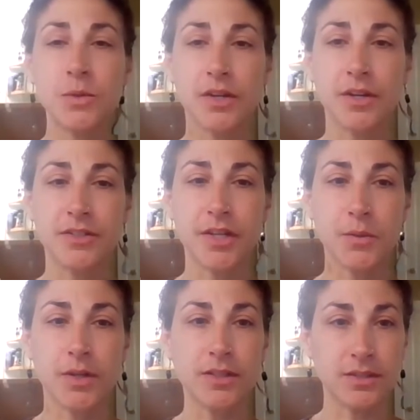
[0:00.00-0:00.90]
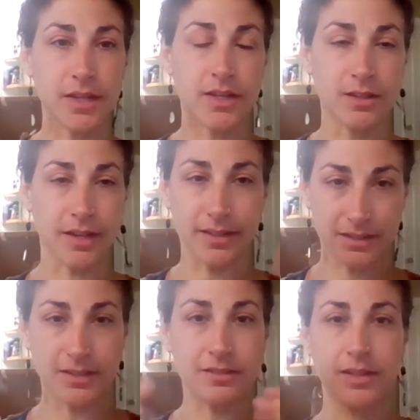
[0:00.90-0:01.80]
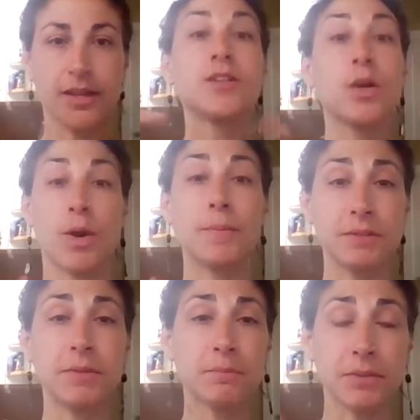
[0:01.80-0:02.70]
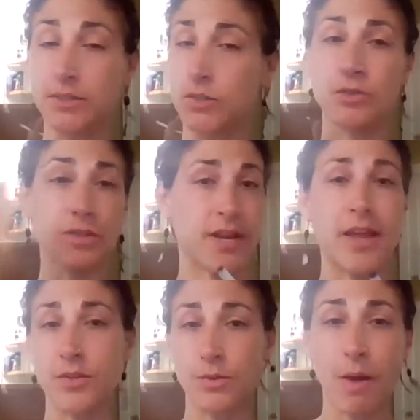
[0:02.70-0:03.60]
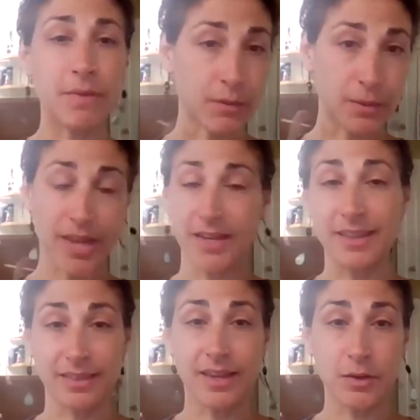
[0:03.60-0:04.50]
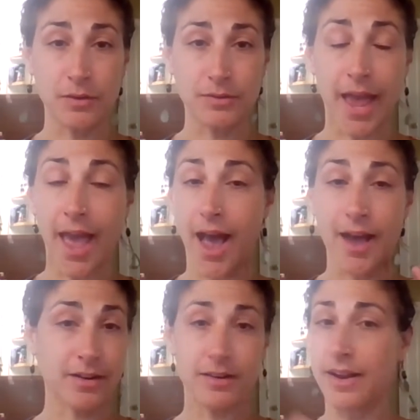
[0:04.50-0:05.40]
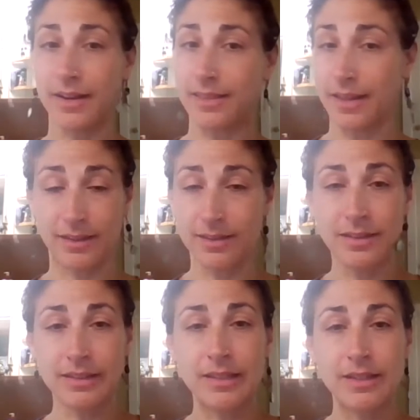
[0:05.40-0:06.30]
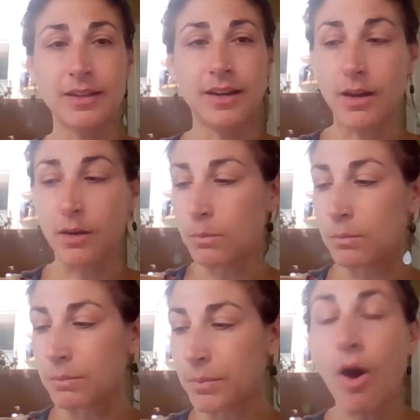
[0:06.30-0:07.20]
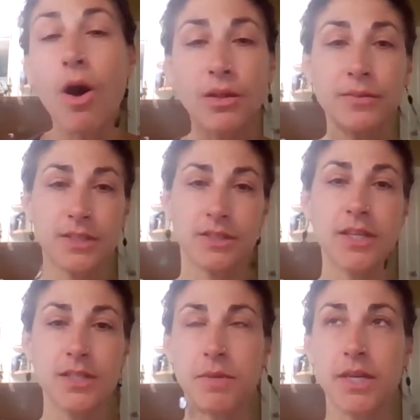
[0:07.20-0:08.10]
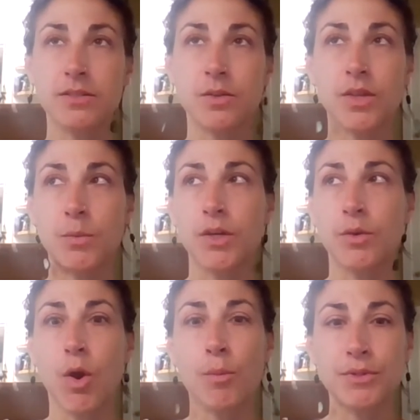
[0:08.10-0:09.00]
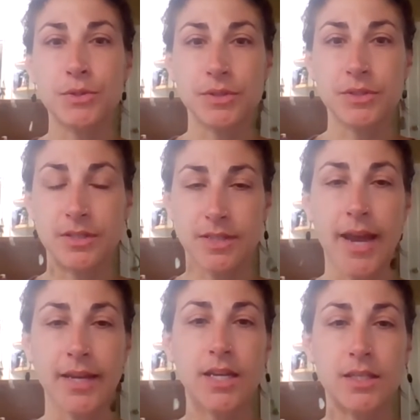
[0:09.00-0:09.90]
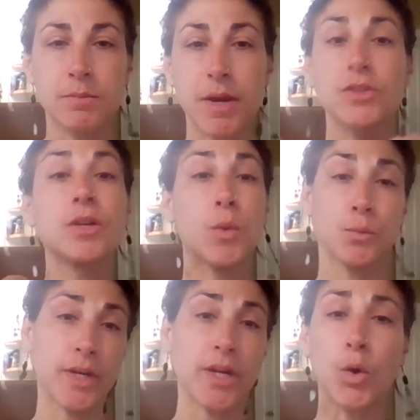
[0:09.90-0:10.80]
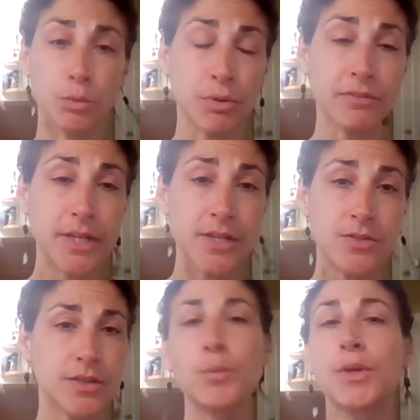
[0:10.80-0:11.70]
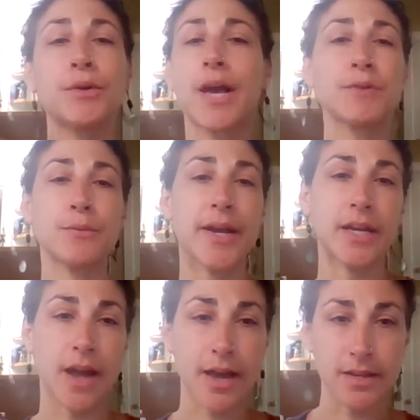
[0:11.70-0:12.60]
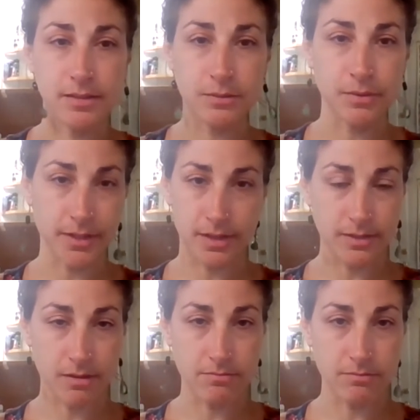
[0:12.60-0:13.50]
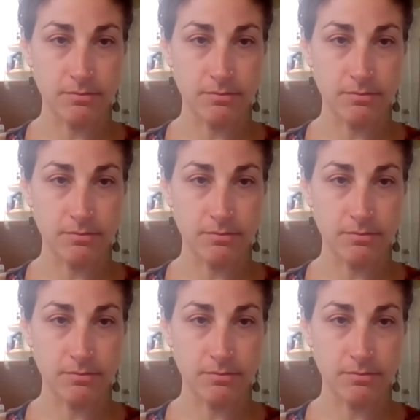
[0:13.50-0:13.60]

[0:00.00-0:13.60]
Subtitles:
do encourage anyone else to interrupt me. Please do just interrupt me with anything that you have to add or anything. But all of these things make it so that we grow up into a society, especially when we hold privilege, that we don't have to recognize racism,